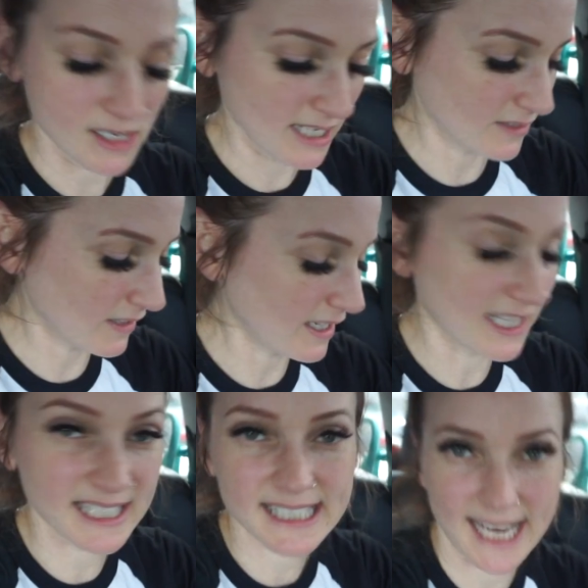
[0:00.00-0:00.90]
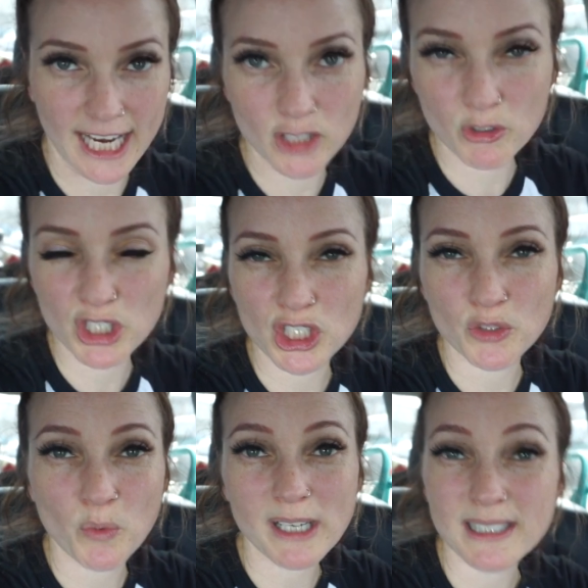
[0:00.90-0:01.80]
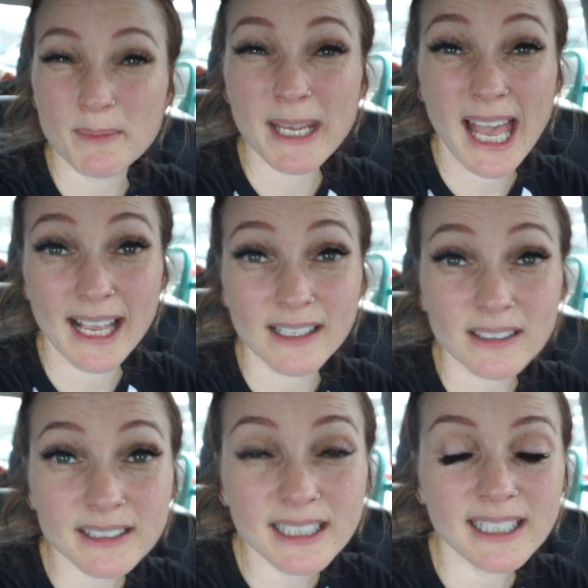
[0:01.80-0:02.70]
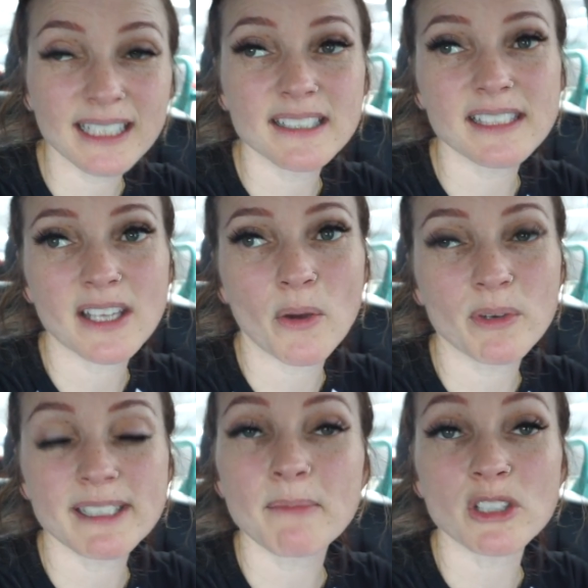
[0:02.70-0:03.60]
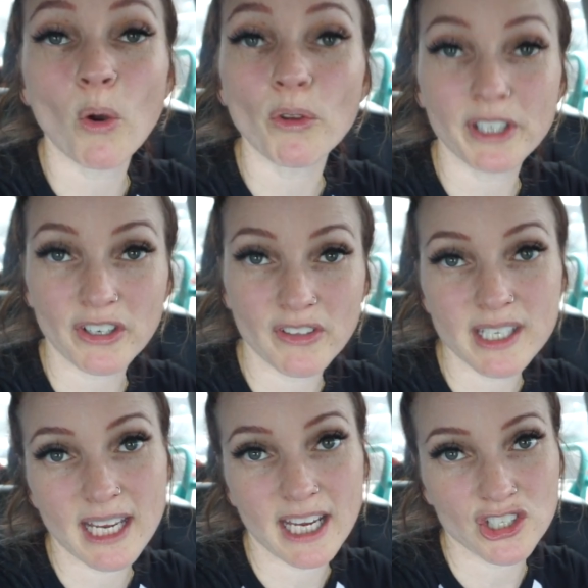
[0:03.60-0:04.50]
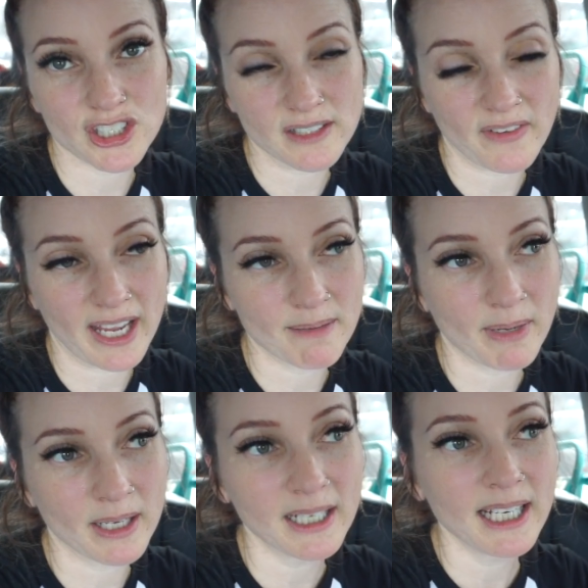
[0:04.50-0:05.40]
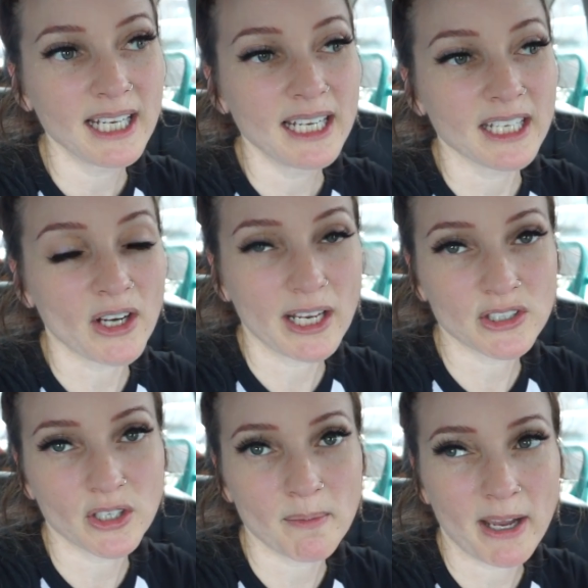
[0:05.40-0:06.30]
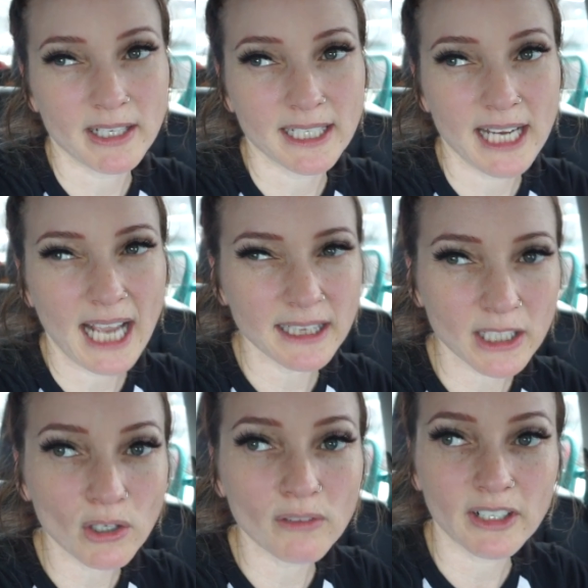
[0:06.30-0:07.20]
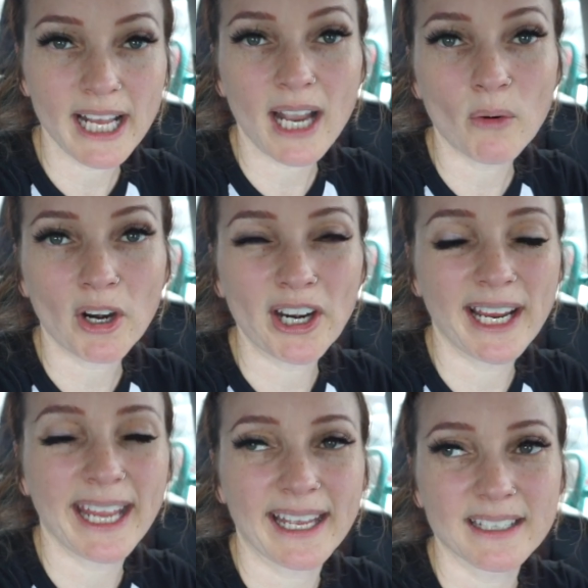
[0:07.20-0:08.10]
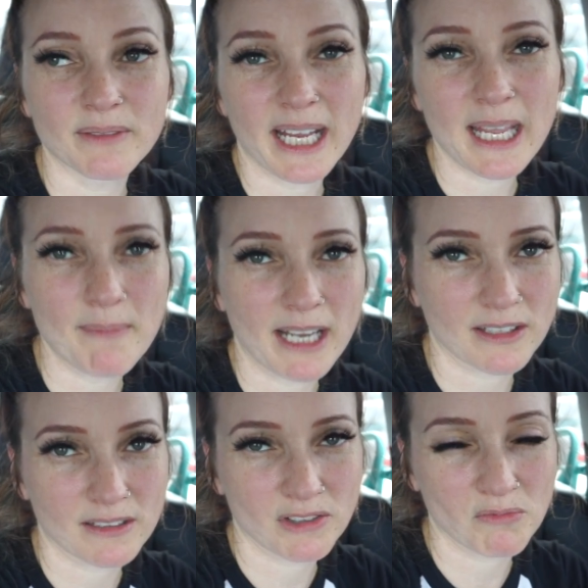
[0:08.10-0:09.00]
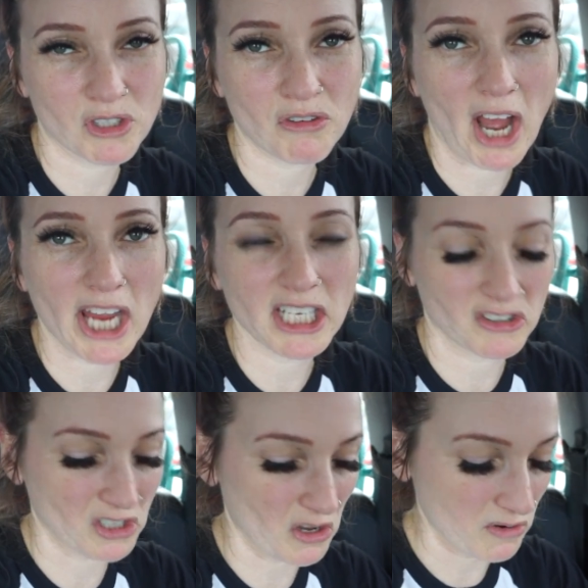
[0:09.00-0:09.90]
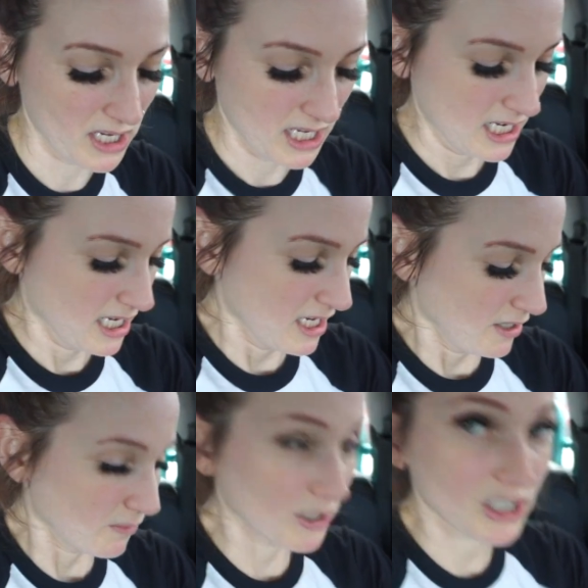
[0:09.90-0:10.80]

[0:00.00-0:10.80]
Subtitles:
is in this stage where she just wants to be held, and so when someone's holding her in the daycare, she's fine, but you know, I took about a little over an hour, and when I came back she was crying. So we're